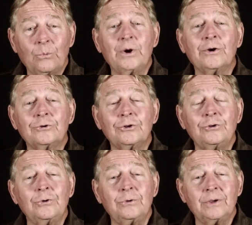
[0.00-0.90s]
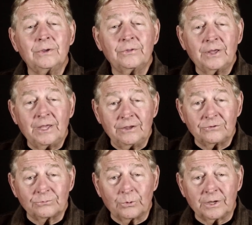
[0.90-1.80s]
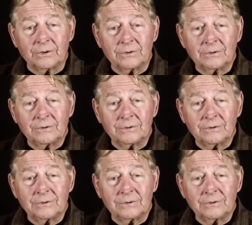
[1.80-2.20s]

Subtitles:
We are to do His will.